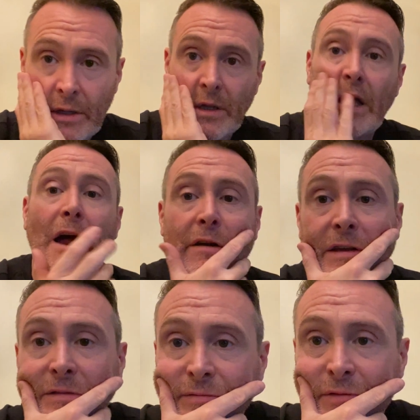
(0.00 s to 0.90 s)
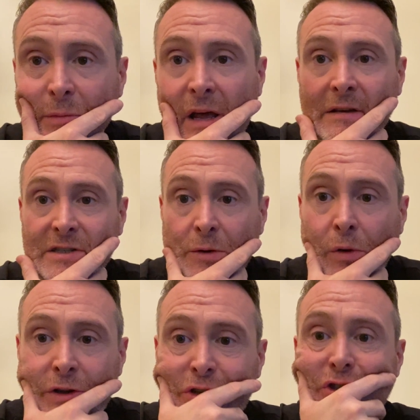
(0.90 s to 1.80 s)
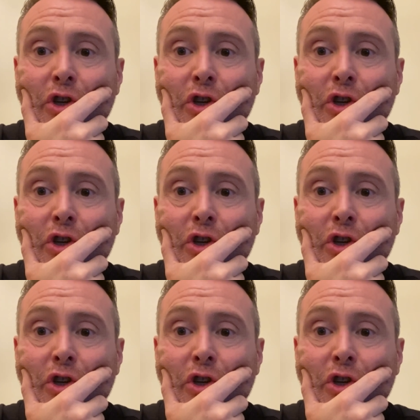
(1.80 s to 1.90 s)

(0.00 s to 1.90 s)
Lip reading: Gary from Lifestyle Watches